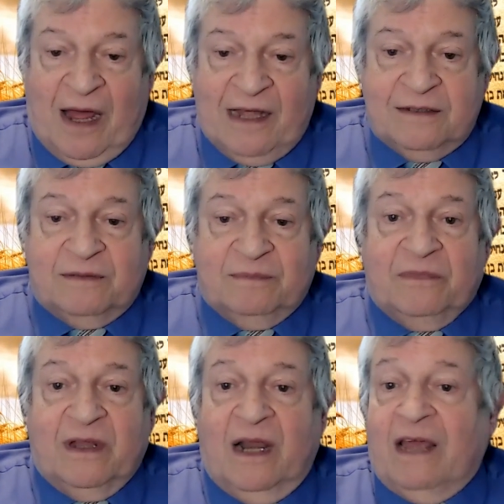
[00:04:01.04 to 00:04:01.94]
applied,
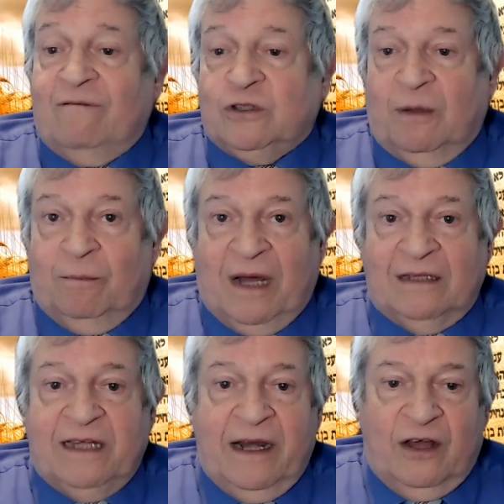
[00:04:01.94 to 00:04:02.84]
like for
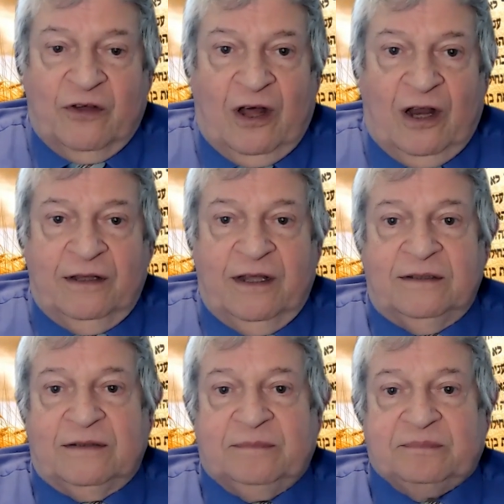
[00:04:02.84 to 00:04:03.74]
Shabbat and other
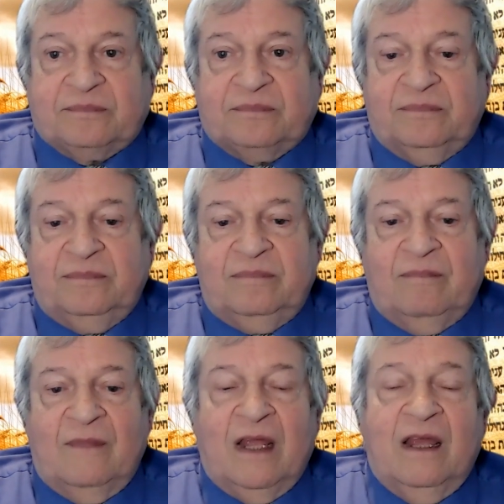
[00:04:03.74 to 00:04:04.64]
holidays.
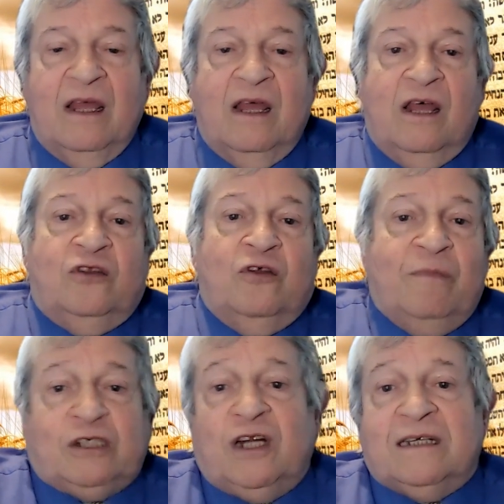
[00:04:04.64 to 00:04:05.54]
The
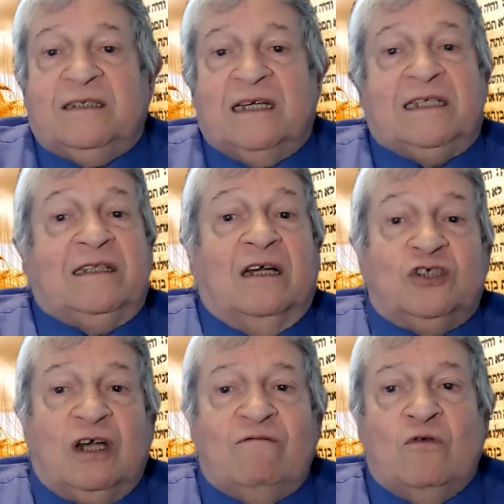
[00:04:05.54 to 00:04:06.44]
Mishnah says that
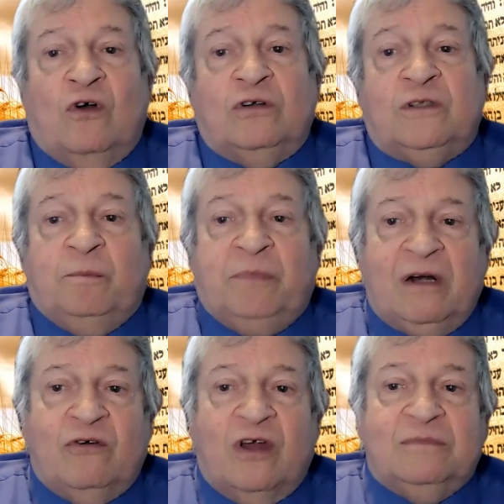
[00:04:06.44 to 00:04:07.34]
on Shavuot,
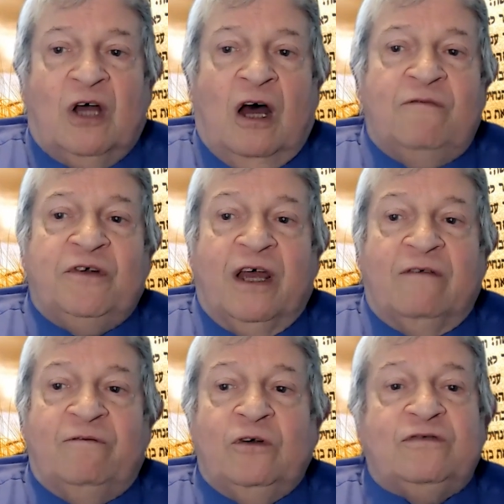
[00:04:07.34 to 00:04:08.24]
pilgrims offer
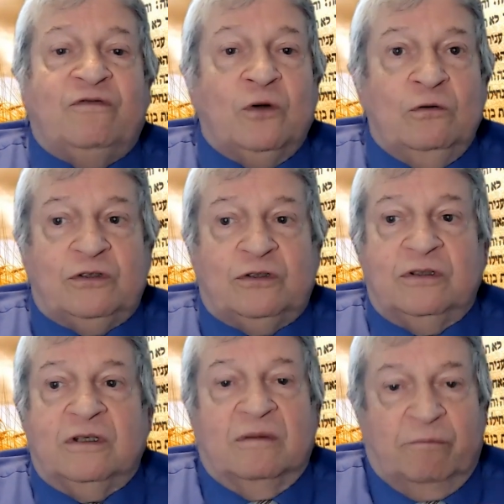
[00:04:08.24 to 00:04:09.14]
their first
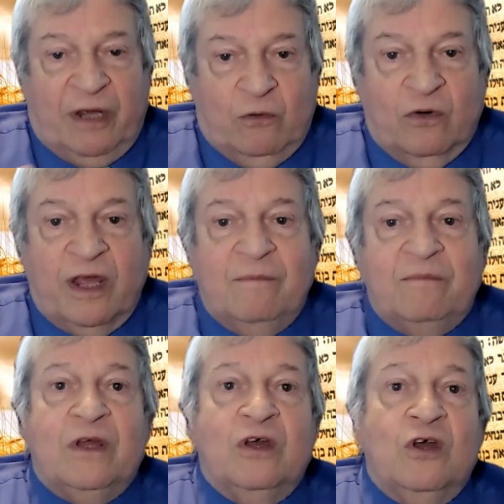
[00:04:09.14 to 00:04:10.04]
fruits,
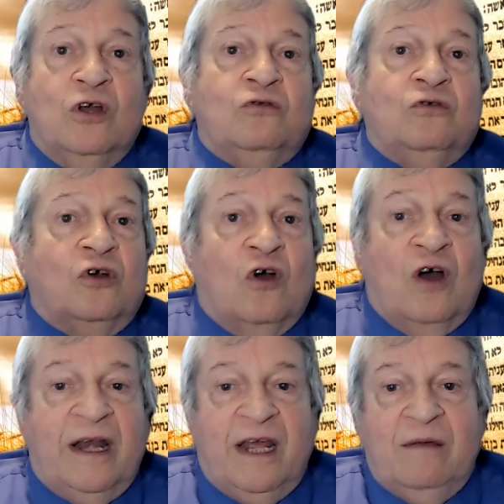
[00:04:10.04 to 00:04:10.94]
bikurim, to the
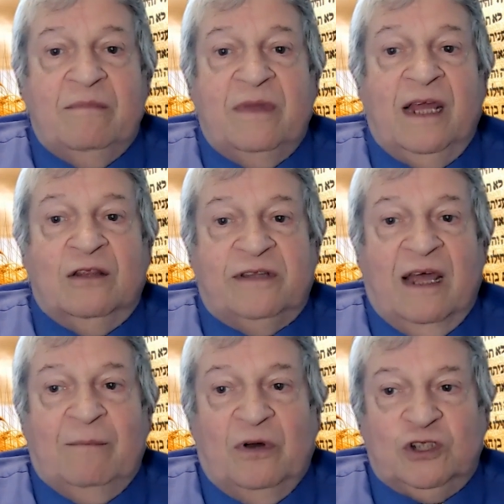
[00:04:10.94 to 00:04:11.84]
Kohanim in the
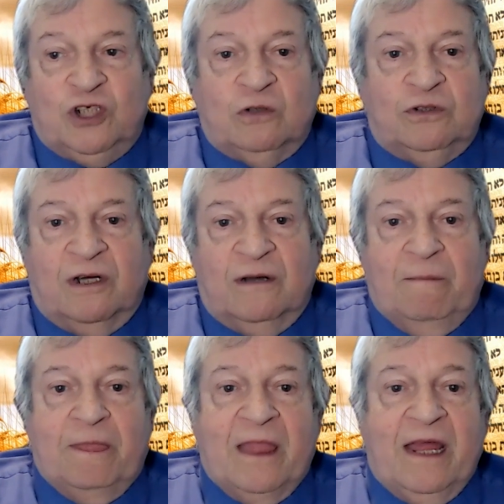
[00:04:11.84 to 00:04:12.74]
temple in Jerusalem.